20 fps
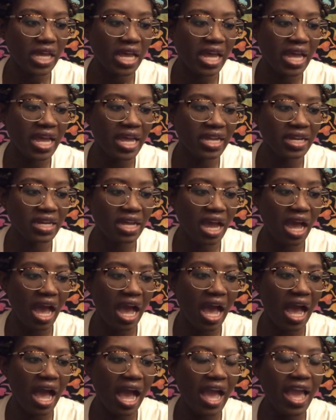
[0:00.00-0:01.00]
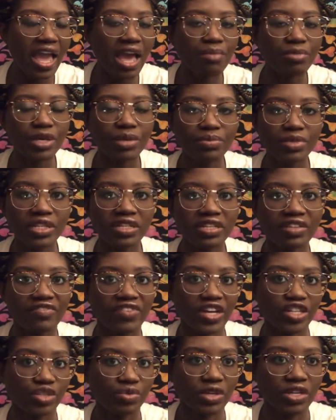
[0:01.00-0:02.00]
And I am completely
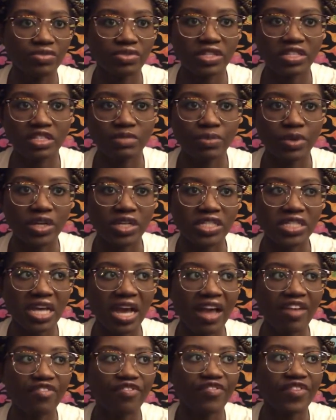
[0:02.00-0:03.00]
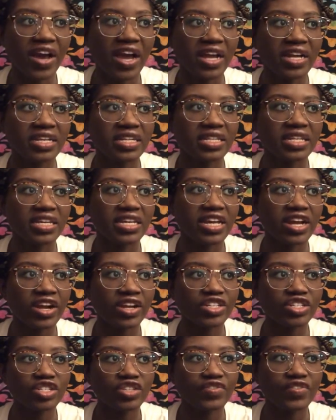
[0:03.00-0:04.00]
infatuated with these books. I find the
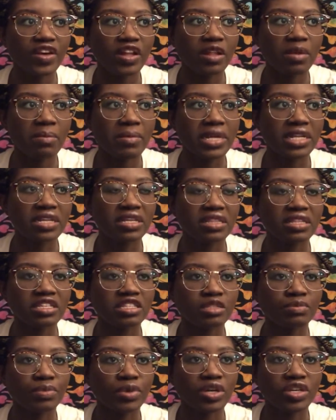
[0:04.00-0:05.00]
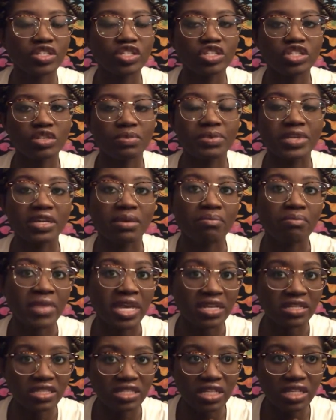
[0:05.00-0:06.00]
character development in these books to be
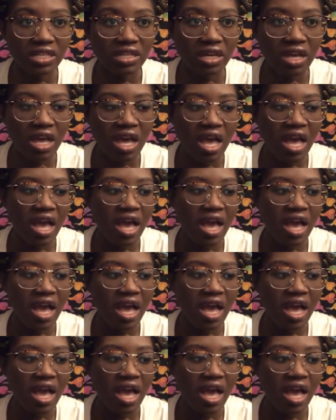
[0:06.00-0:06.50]
amazing.